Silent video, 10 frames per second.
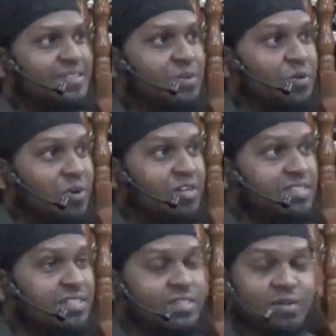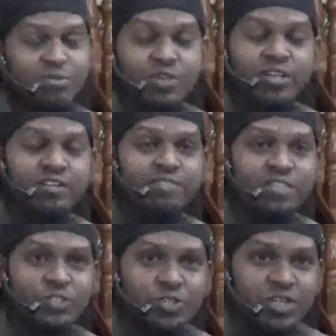to cause some sort of
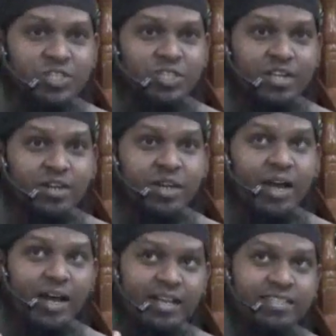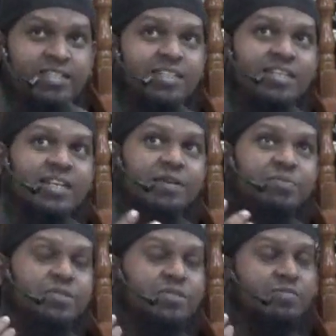destruction. As in
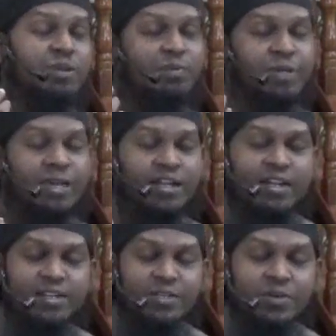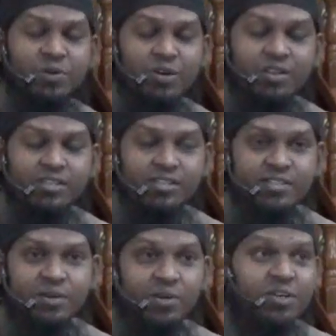eclipse, maybe Allah could
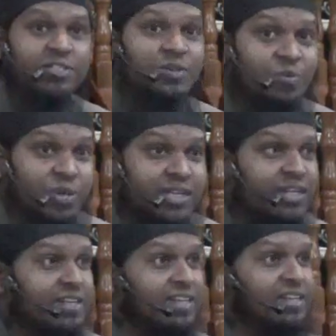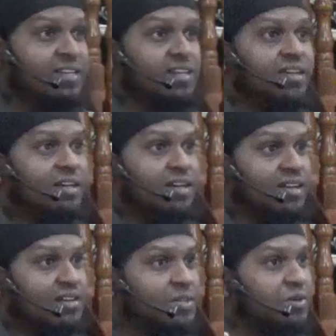cause the earthquake again.
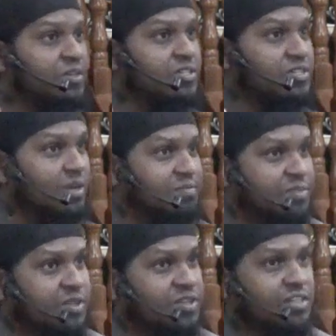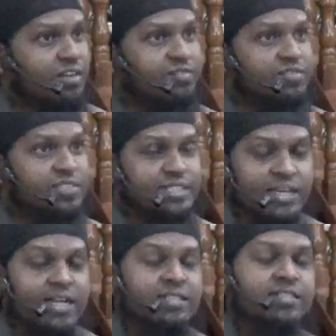Allah could cause some sort of
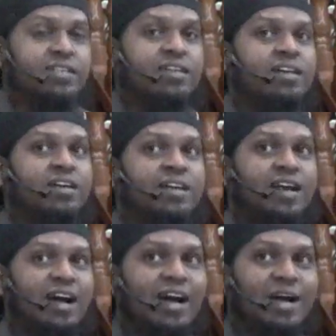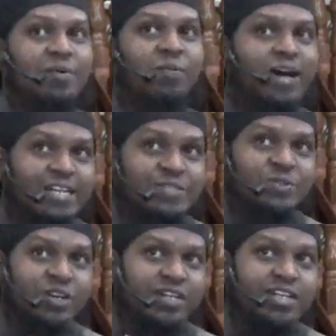disaster. And whilst
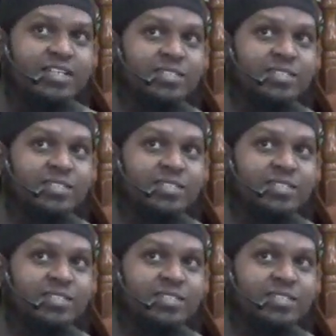you are in